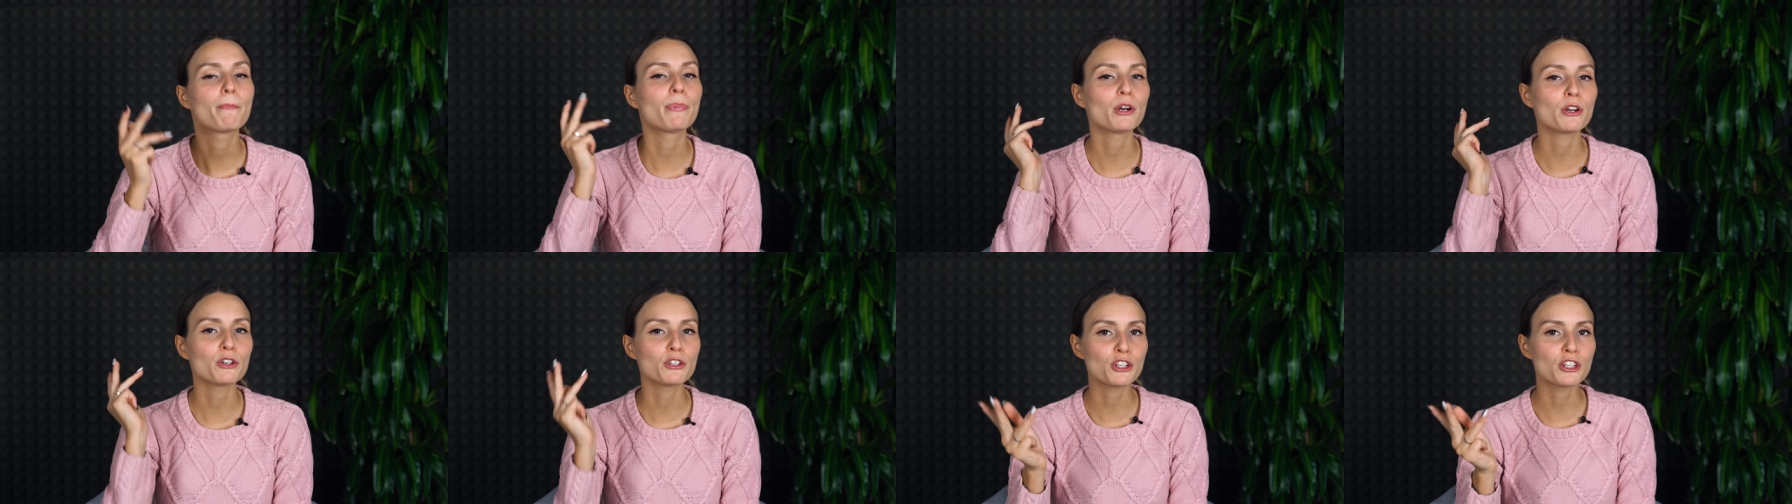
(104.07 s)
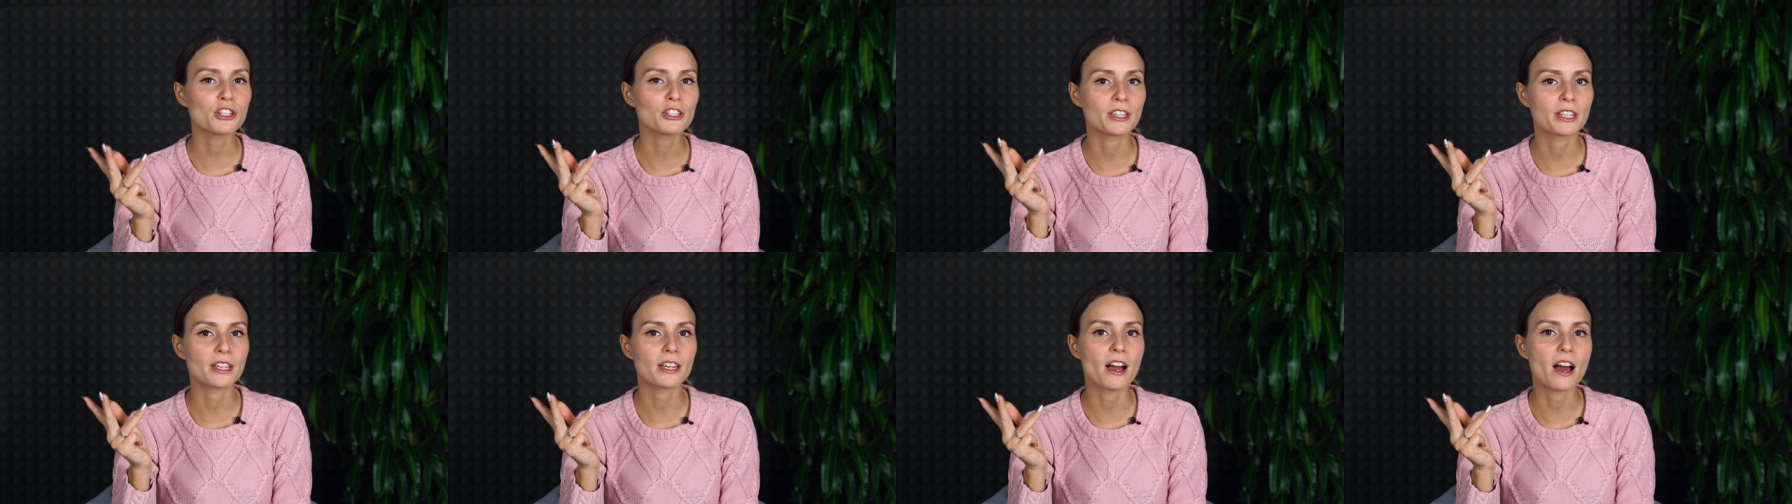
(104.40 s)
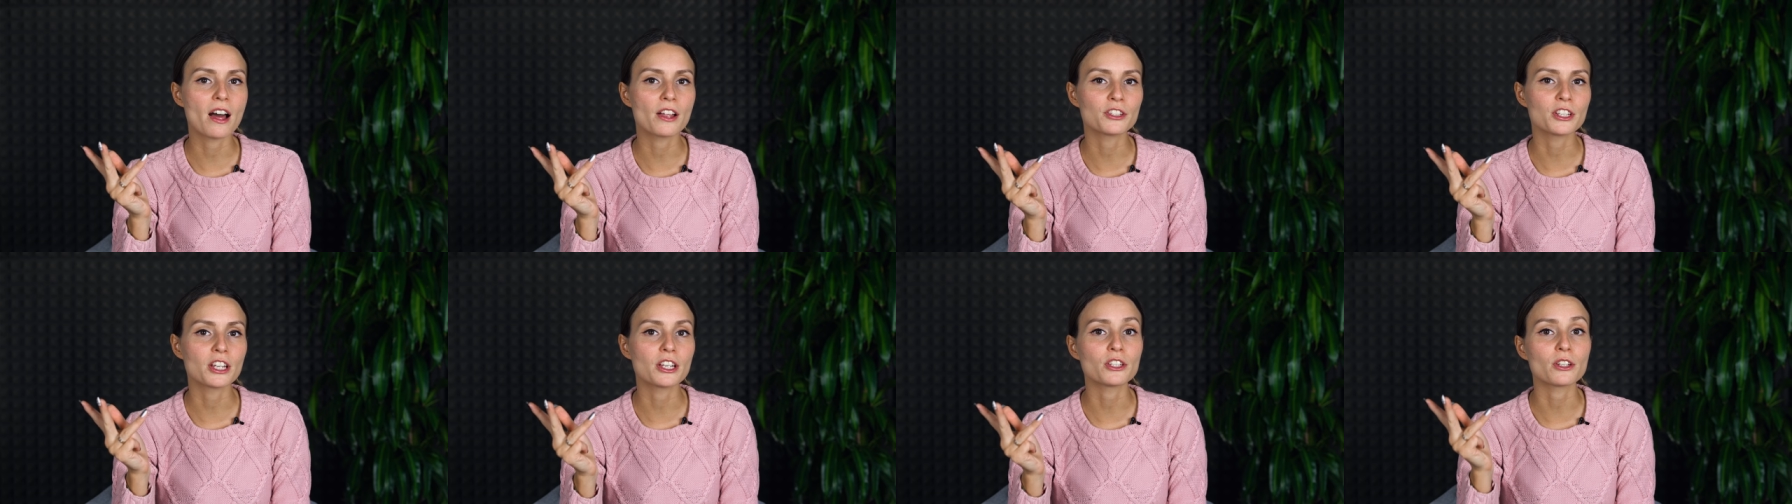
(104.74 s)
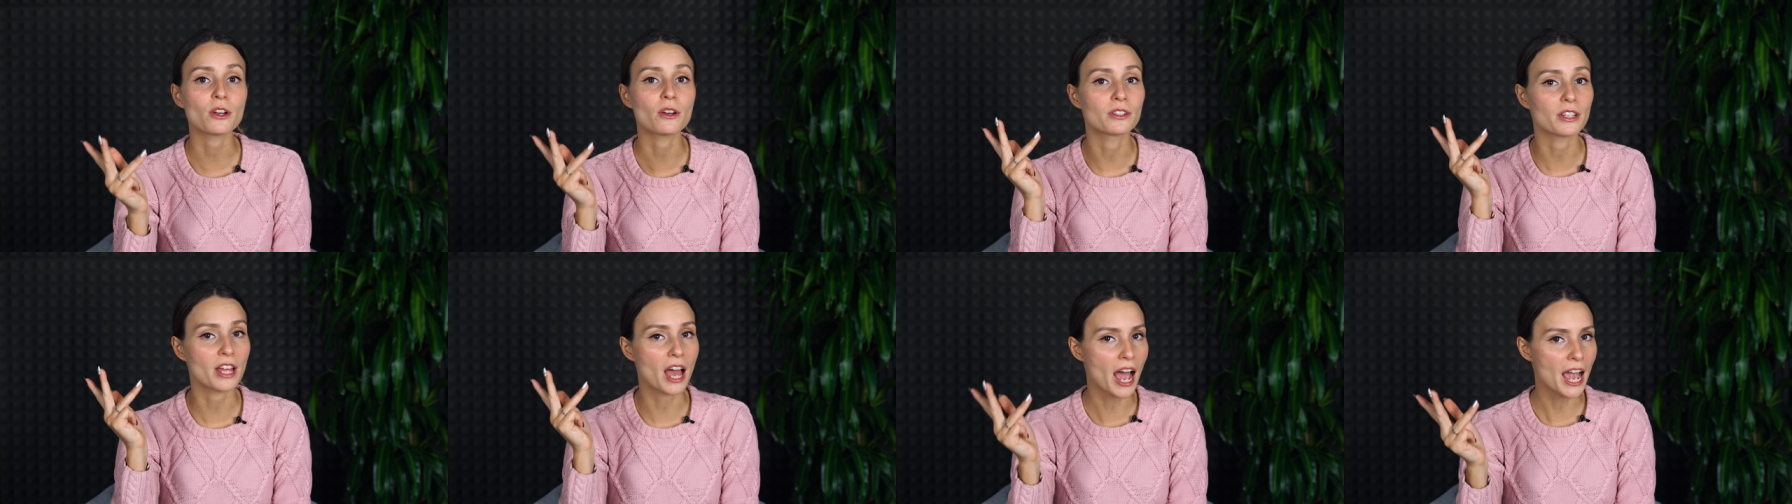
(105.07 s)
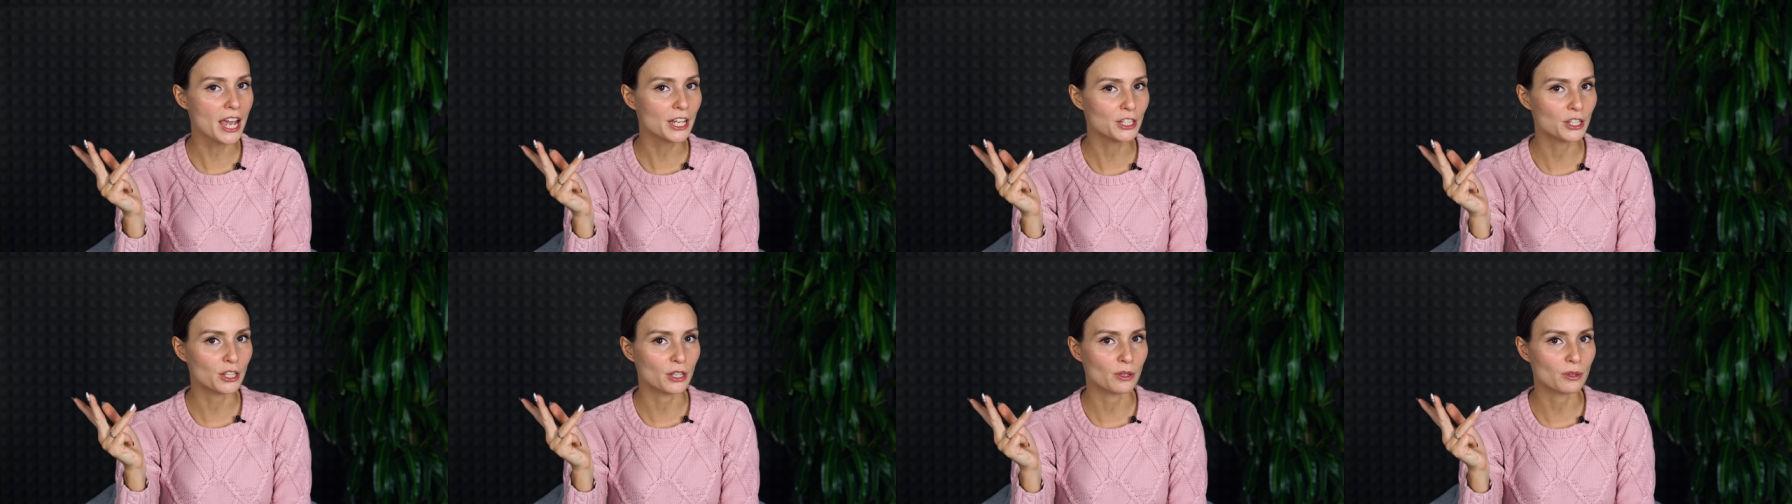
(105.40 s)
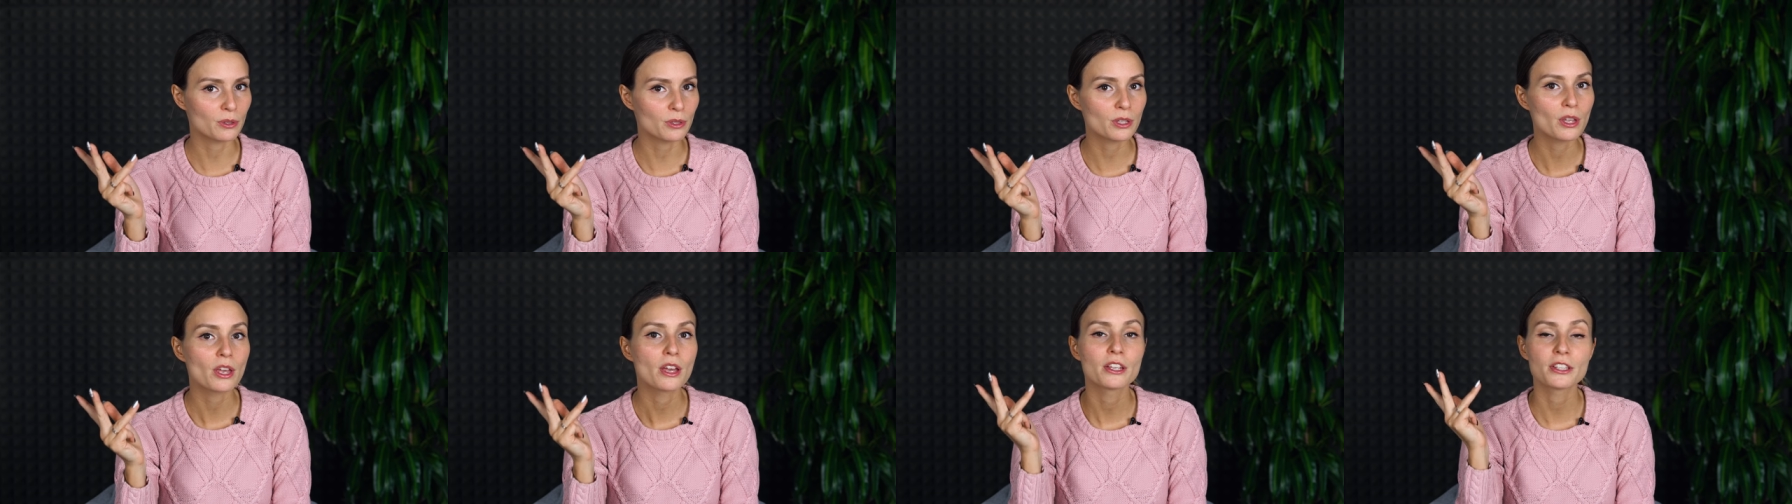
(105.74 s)
purchased the content on
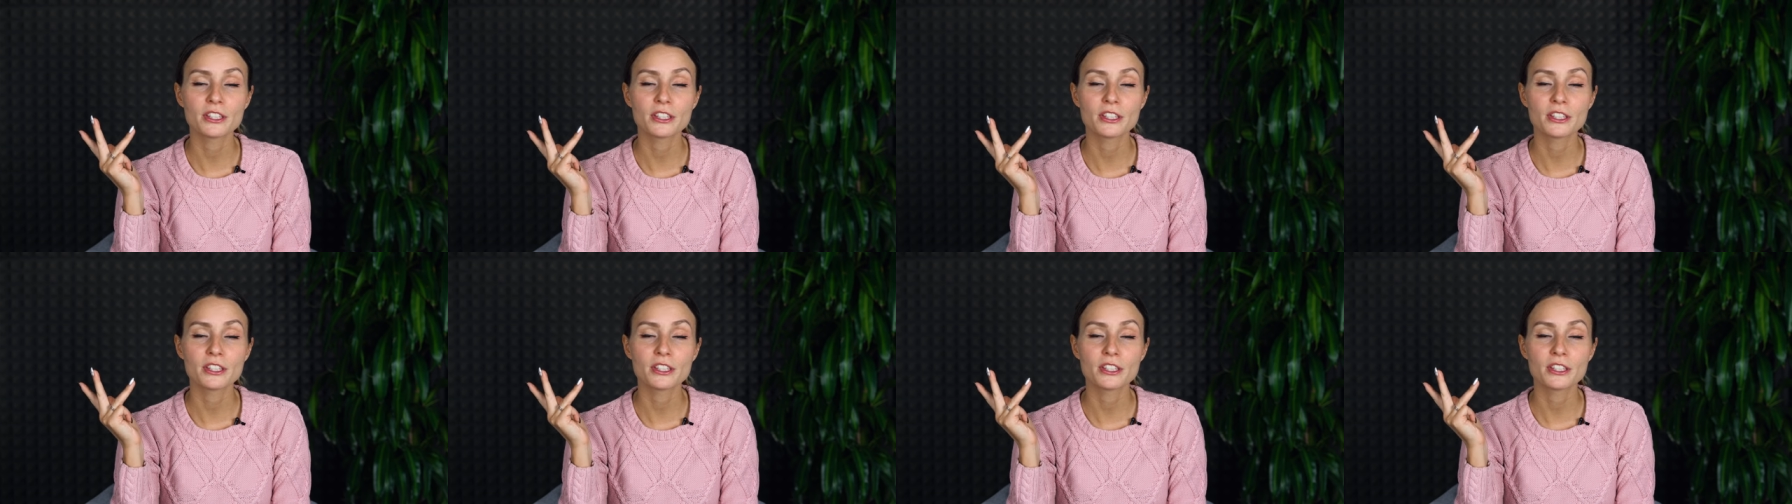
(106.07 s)
iTunes,